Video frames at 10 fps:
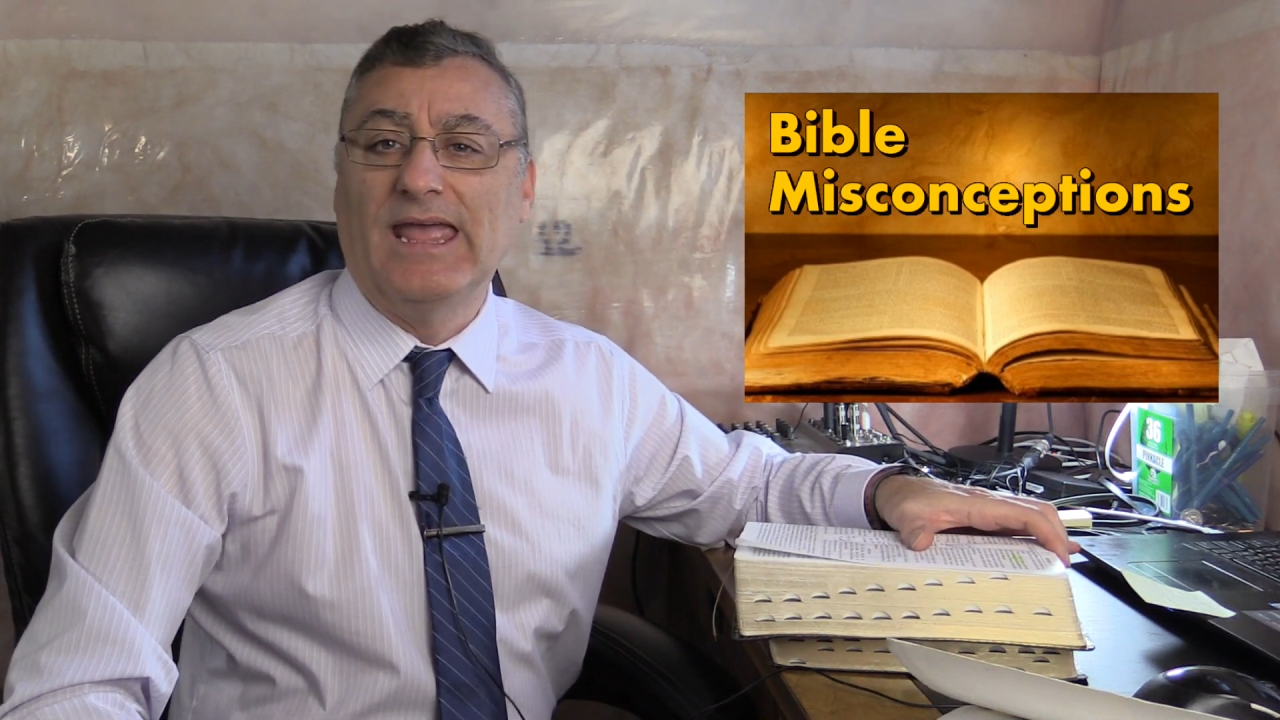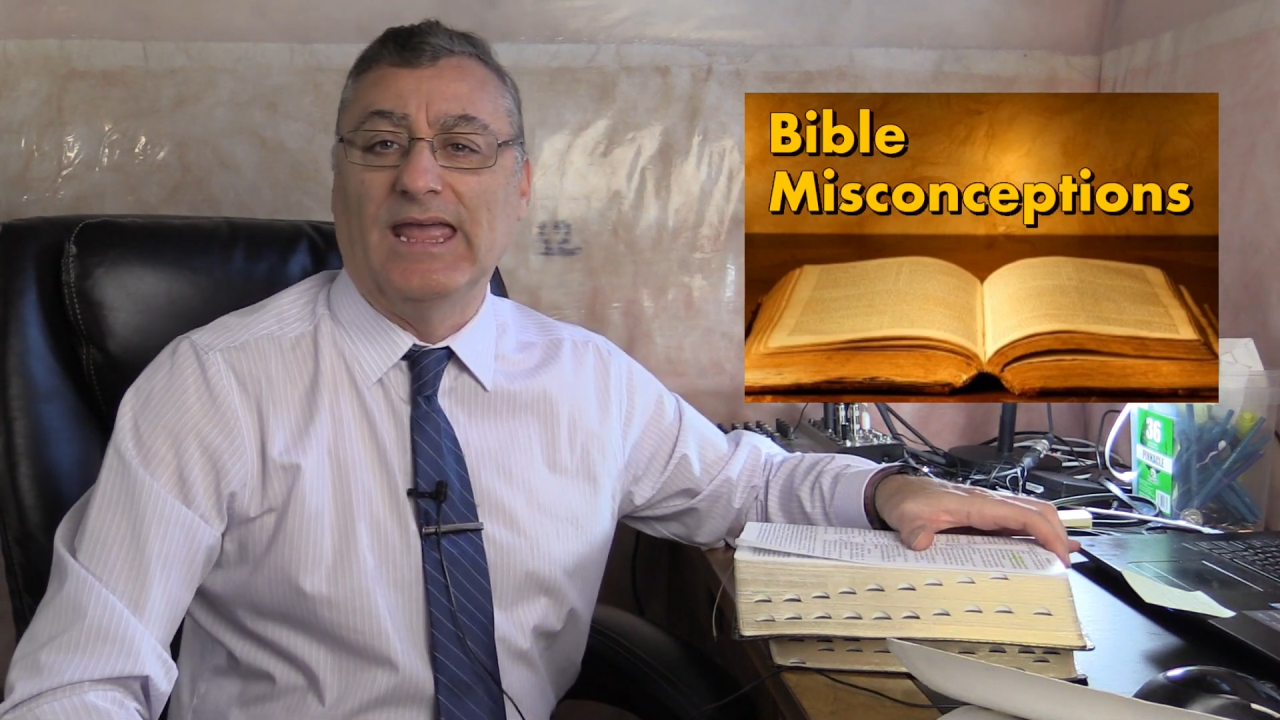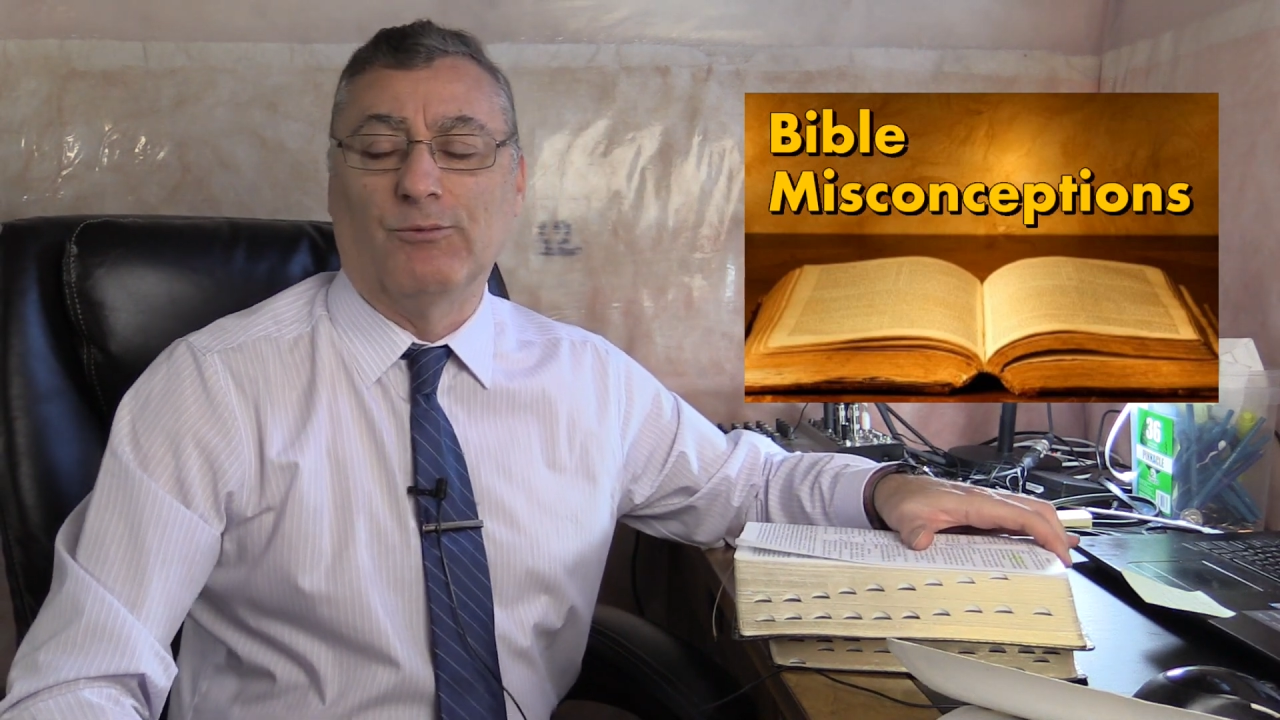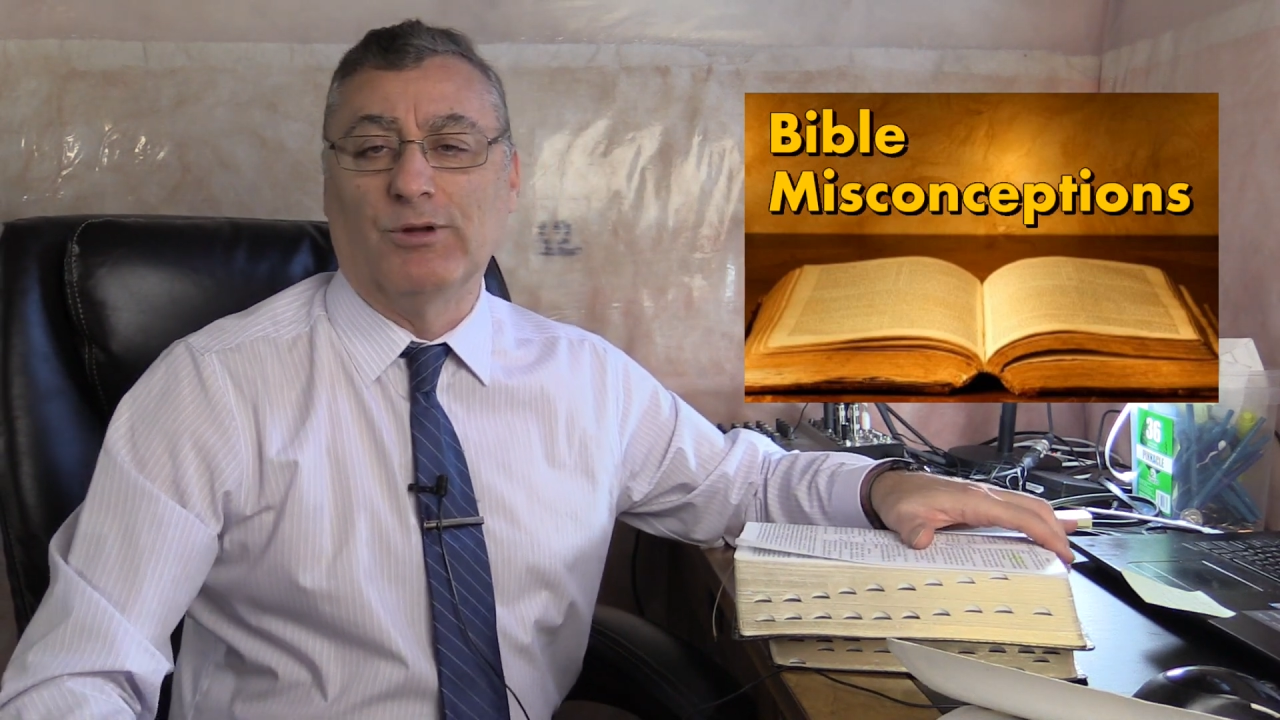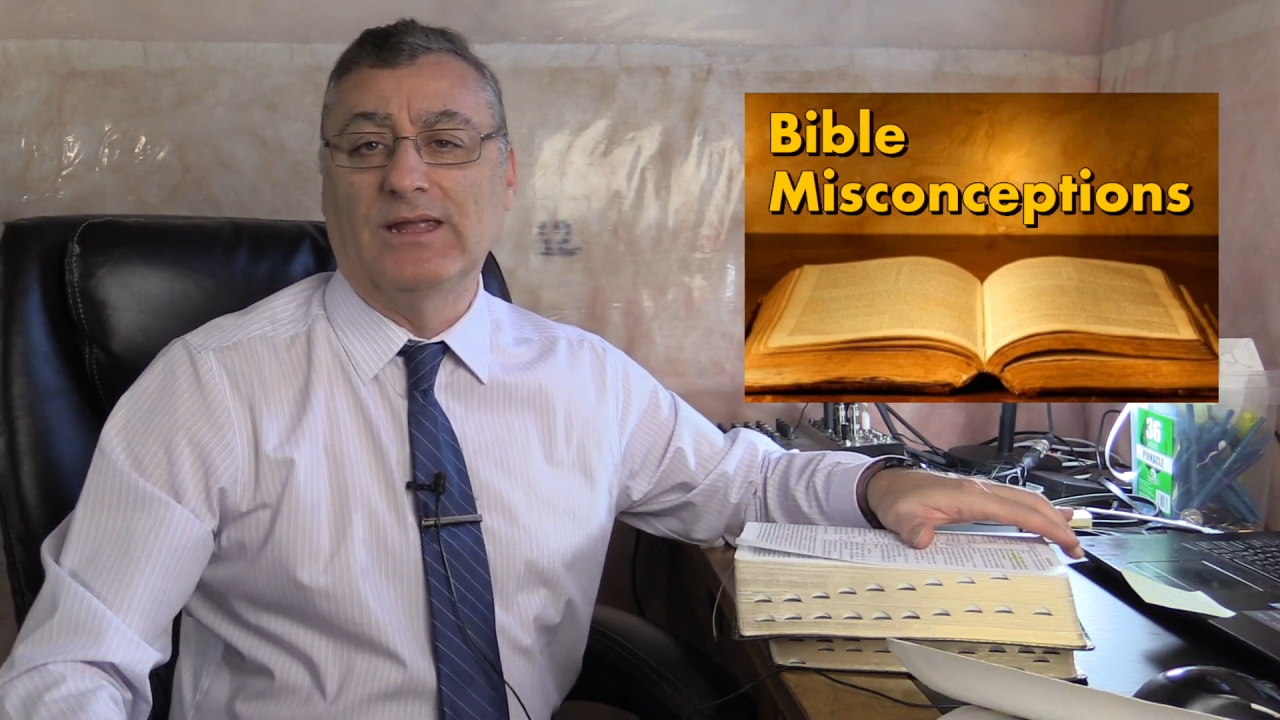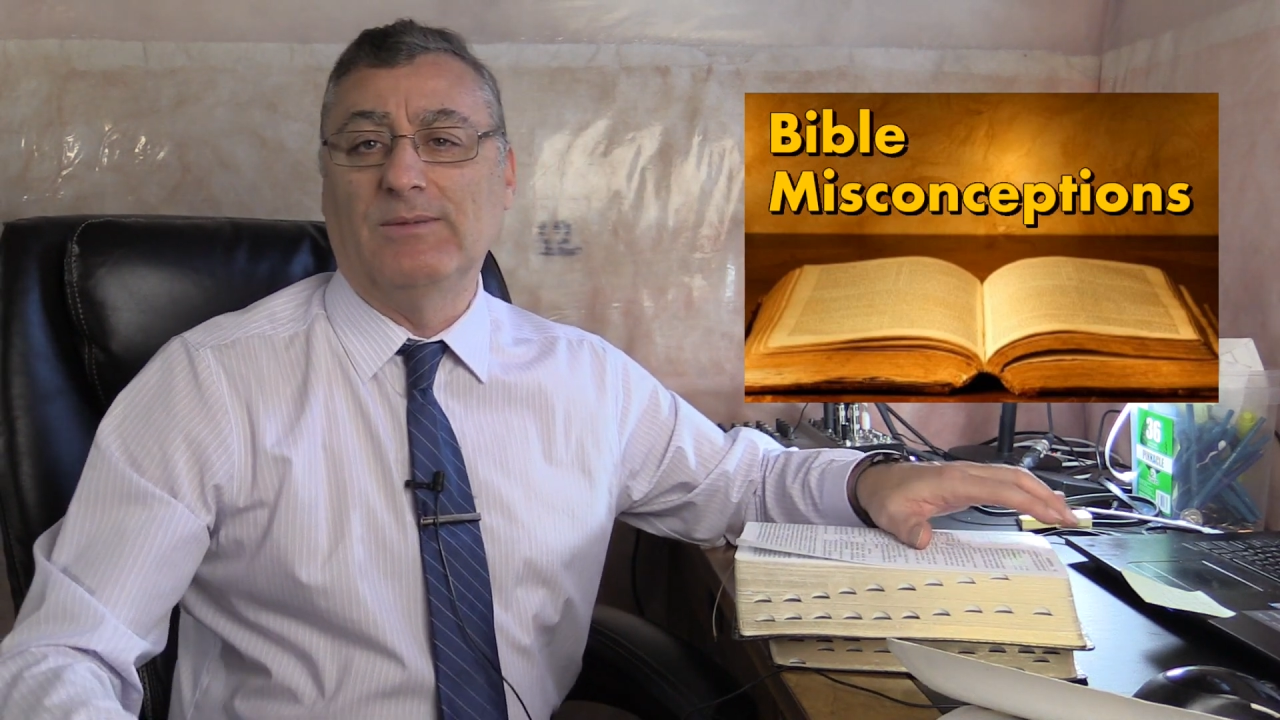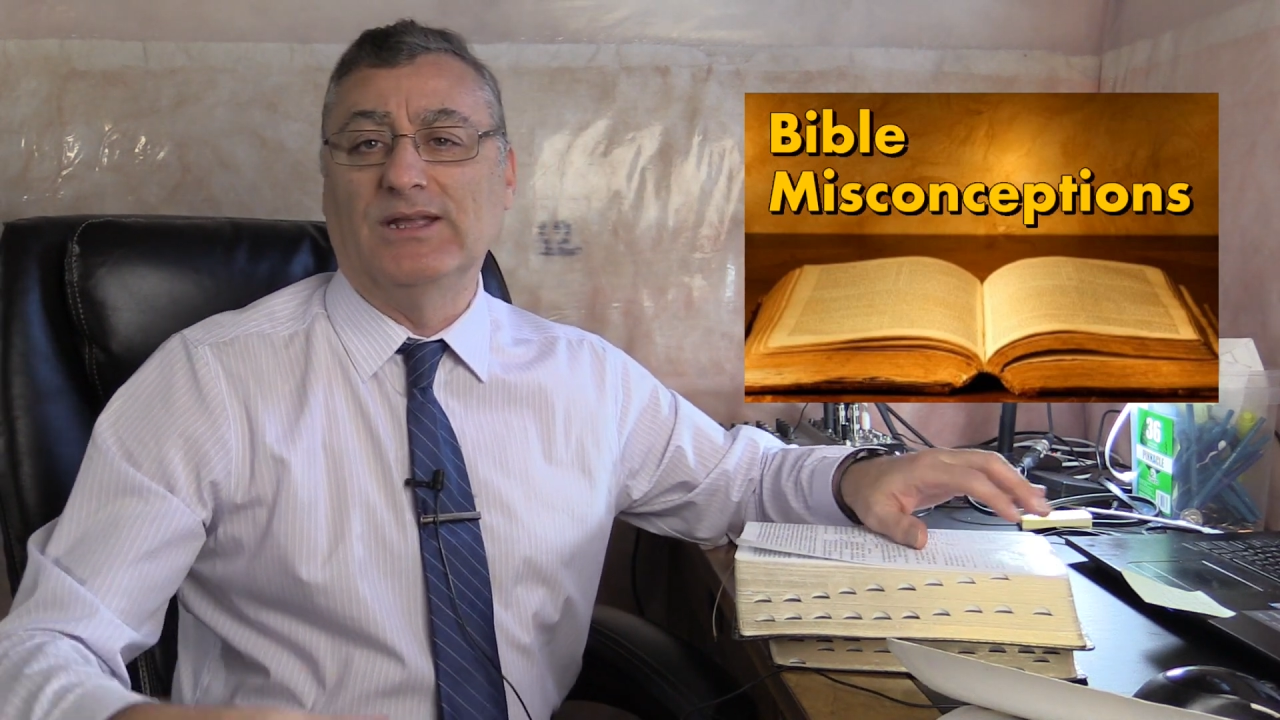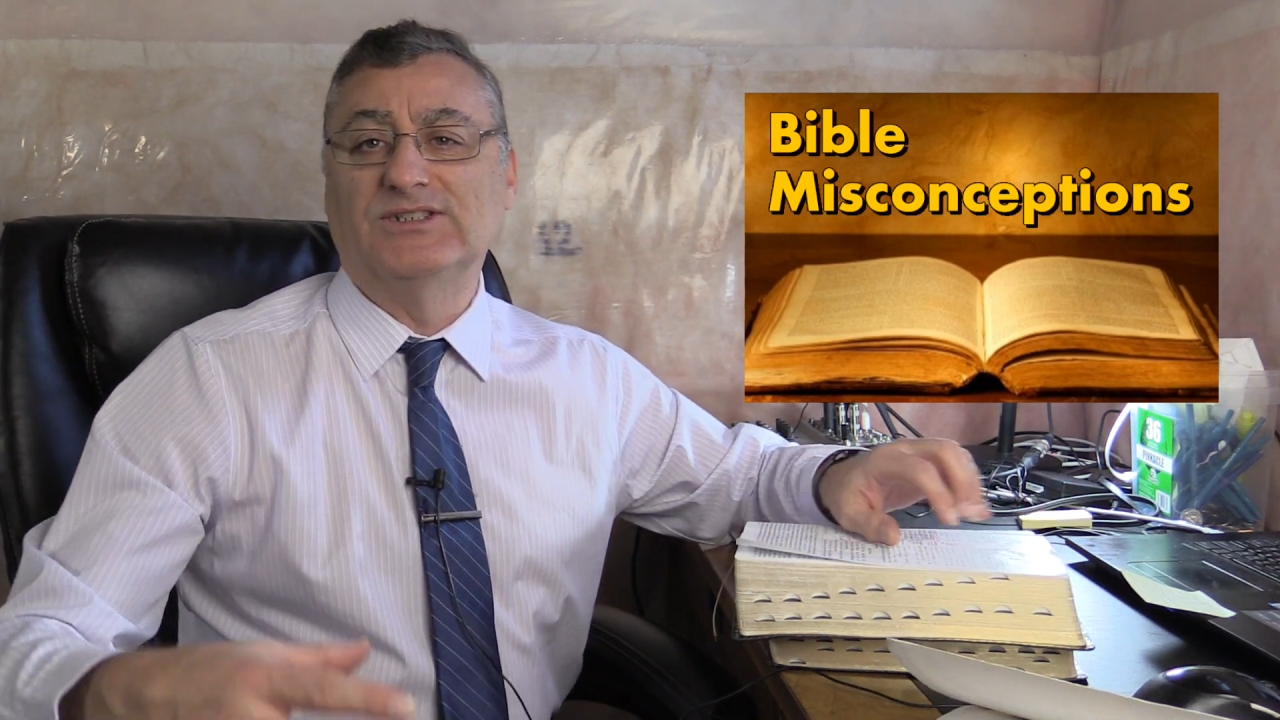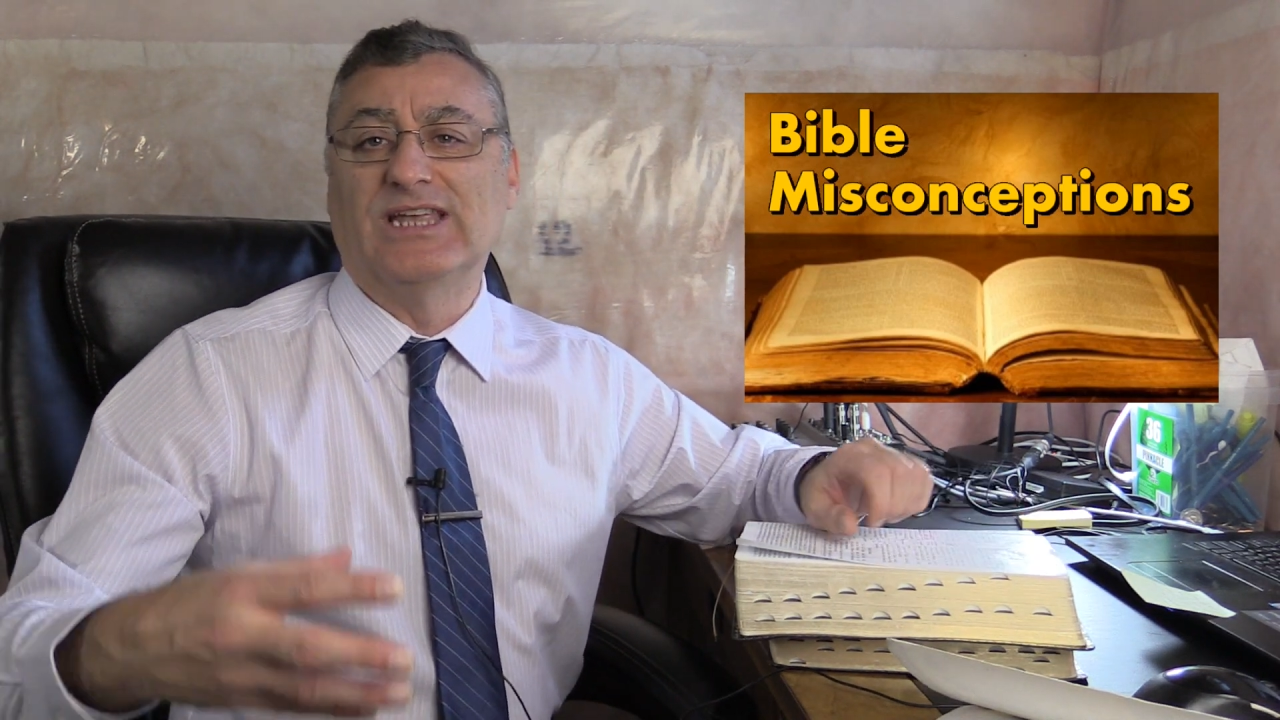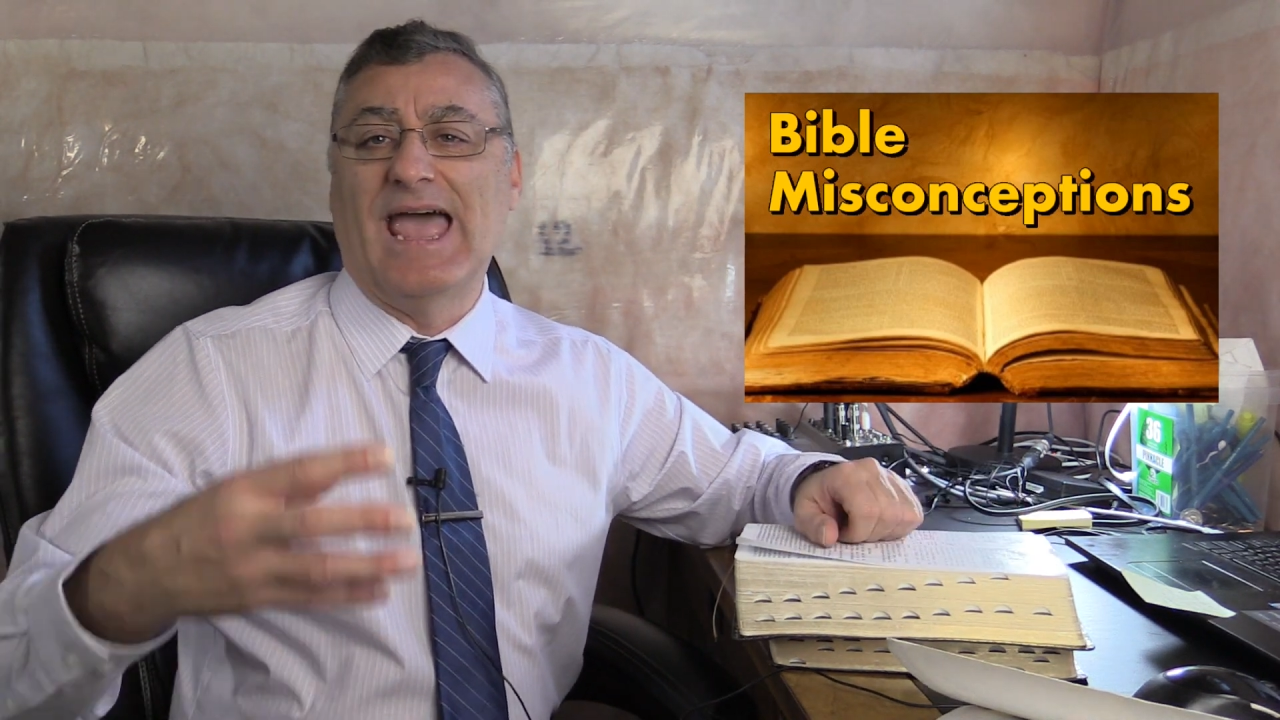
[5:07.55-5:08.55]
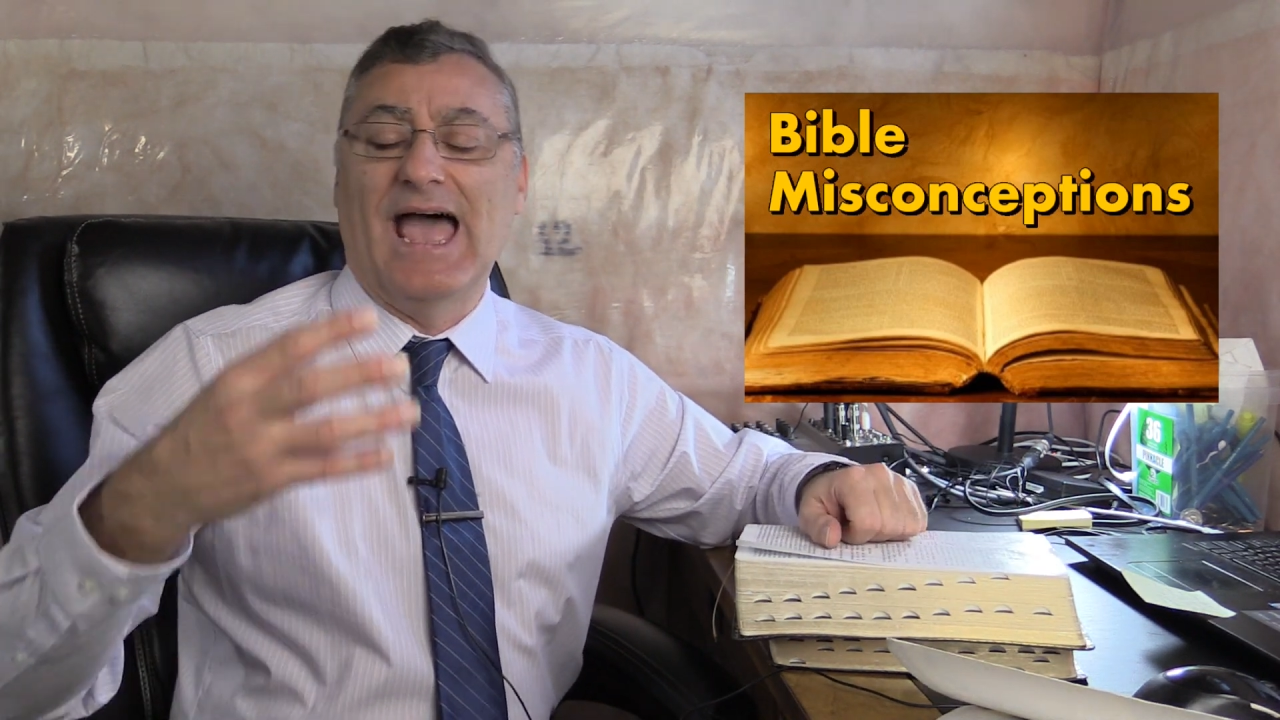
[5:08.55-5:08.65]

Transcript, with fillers: it really means